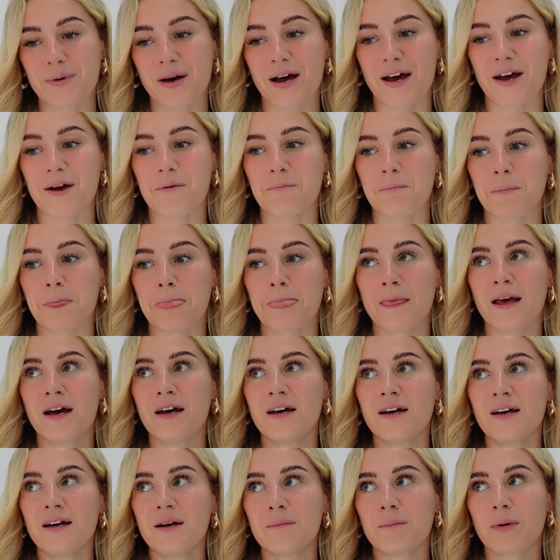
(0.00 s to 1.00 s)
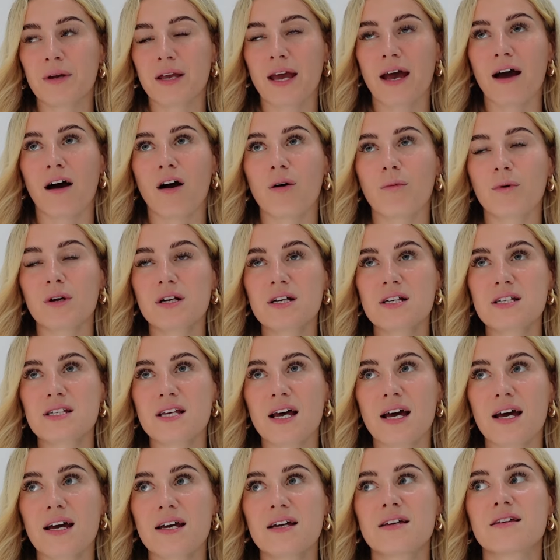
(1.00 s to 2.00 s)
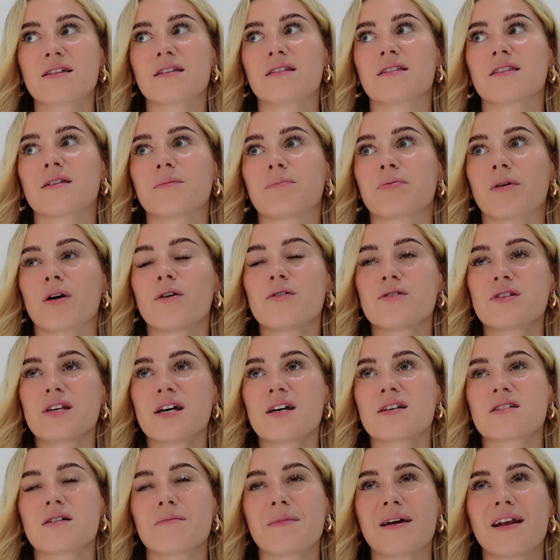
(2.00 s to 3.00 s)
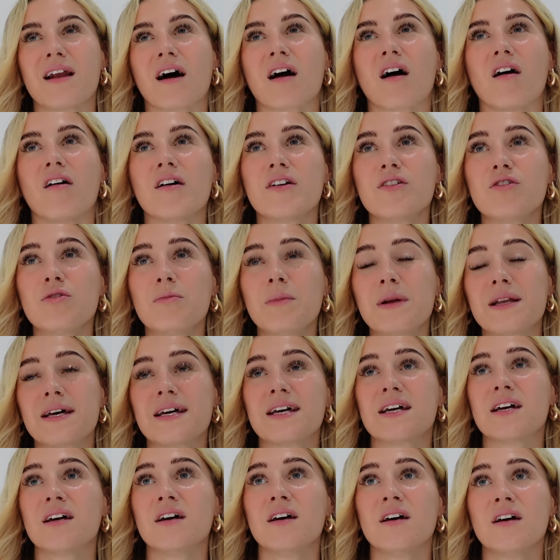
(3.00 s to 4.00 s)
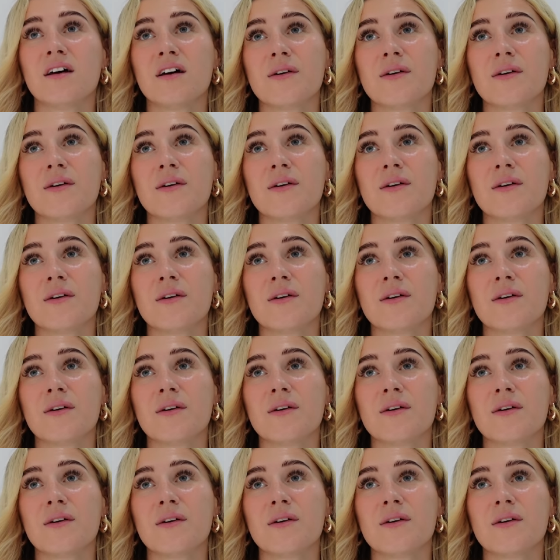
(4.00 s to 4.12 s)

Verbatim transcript: Um, but yeah, I wanna say the process, I mean, like I normally,